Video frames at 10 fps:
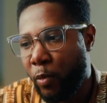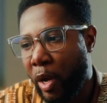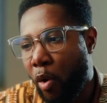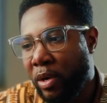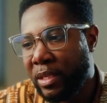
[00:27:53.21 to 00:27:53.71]

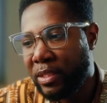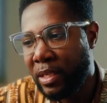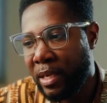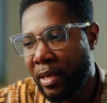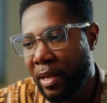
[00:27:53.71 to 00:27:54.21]
We only
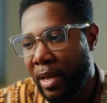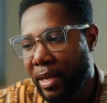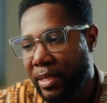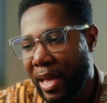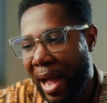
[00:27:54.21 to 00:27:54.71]
see
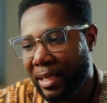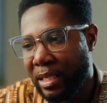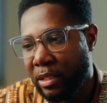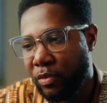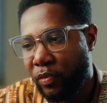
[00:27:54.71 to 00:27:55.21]
the
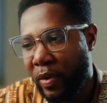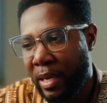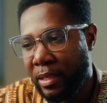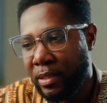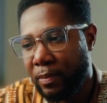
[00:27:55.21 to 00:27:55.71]
actor's
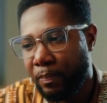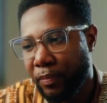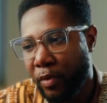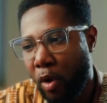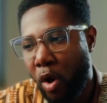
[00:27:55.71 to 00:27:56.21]
face
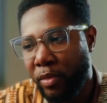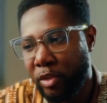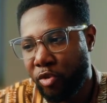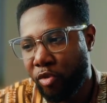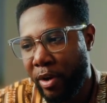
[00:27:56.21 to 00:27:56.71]
on
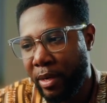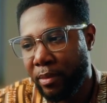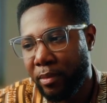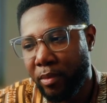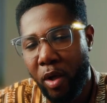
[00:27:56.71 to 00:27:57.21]
the
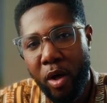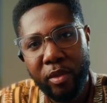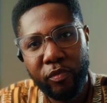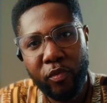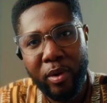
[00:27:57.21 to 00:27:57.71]
screen,
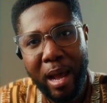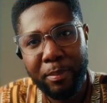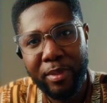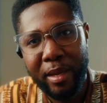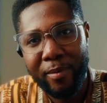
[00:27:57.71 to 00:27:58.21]
on the phone
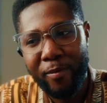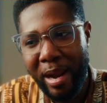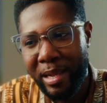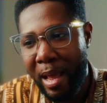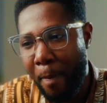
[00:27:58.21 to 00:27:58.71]
up there,
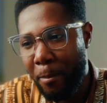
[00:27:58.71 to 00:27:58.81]
right?